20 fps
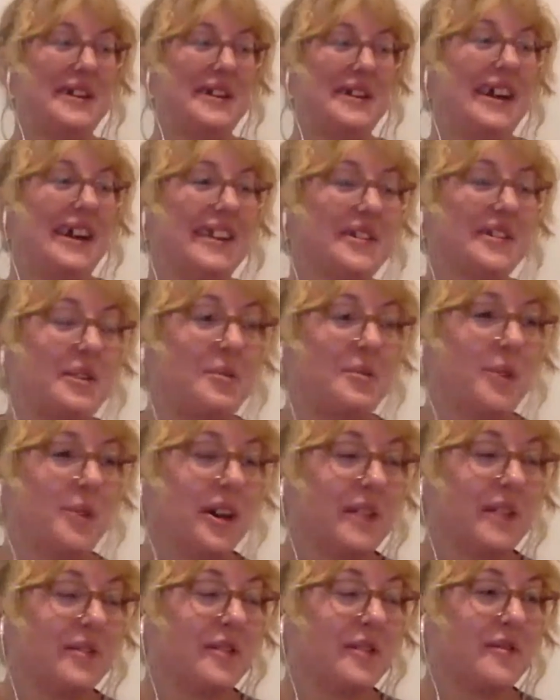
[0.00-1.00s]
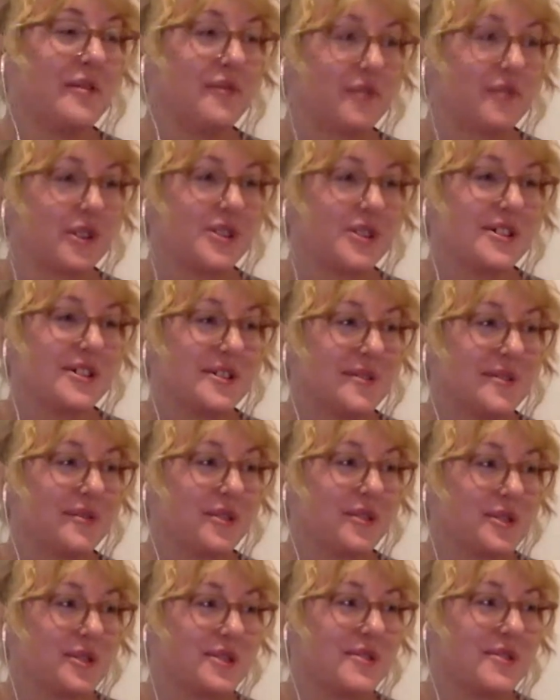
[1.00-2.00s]
So one of the first
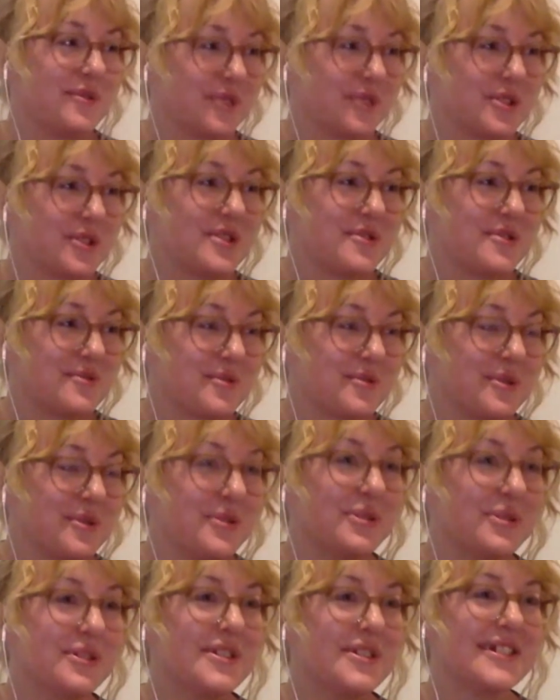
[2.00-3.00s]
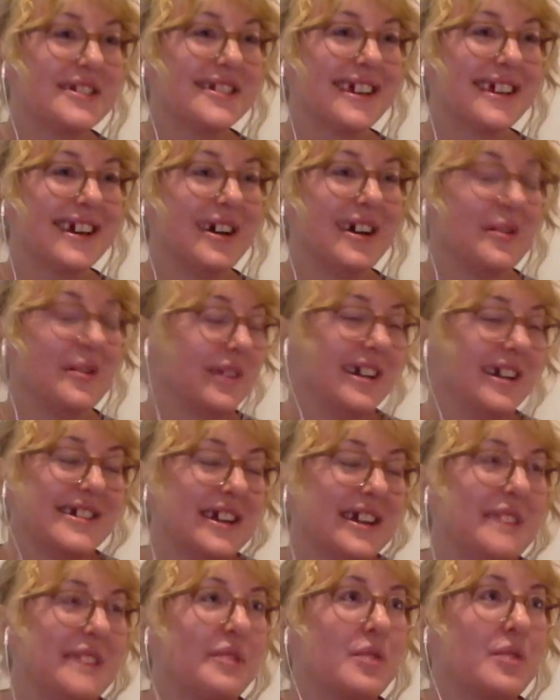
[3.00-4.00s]
rules it's
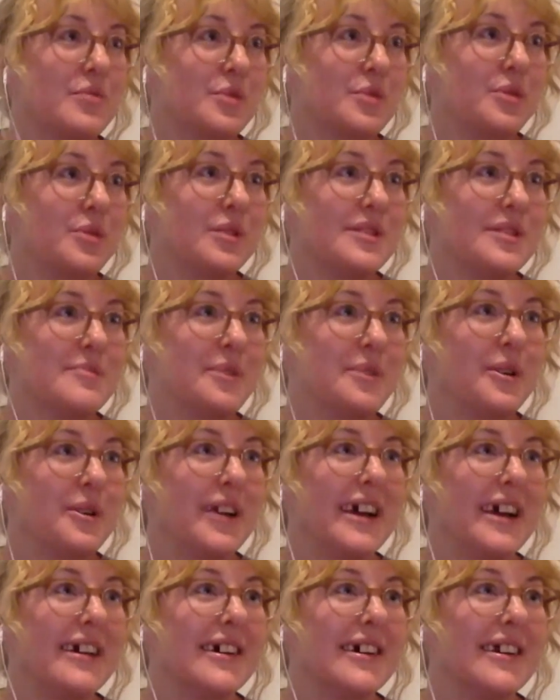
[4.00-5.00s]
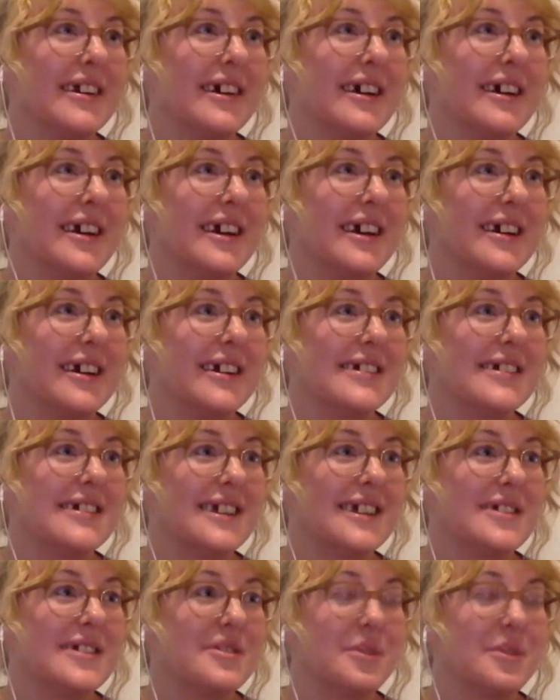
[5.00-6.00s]
not even a rule, it's more like an
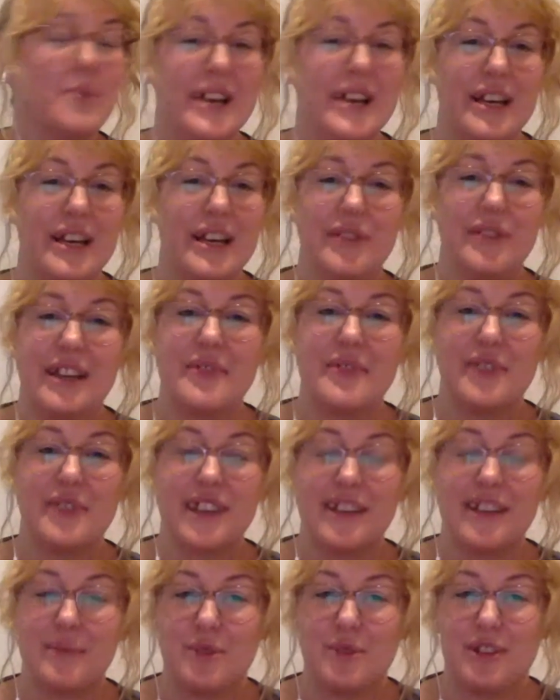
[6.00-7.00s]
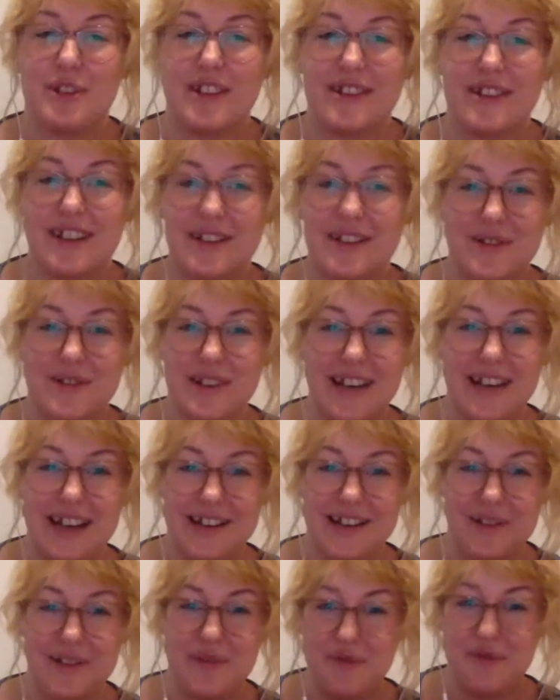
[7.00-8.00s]
essential way of living, because it's not
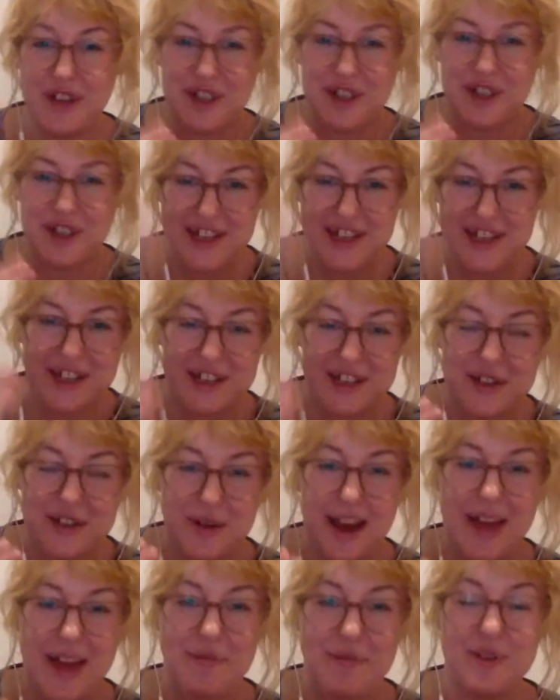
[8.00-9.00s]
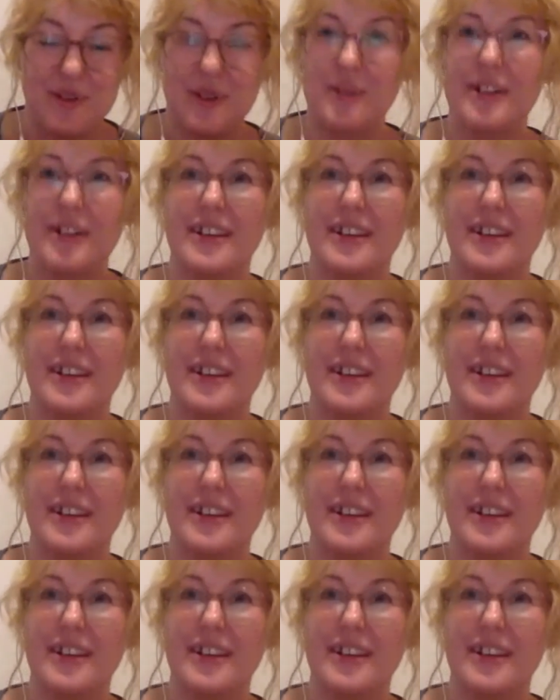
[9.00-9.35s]
like a fixed thing you have to.